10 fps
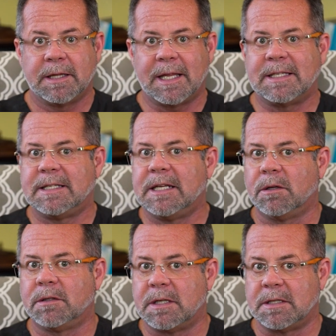that
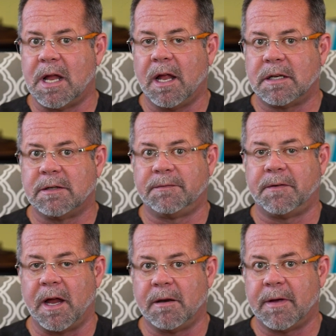still does not
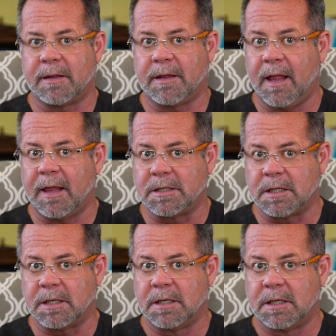define
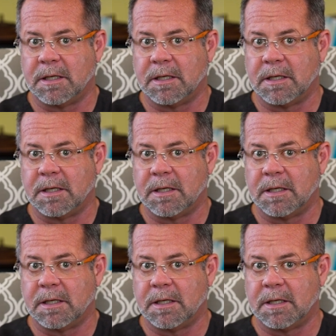pathology.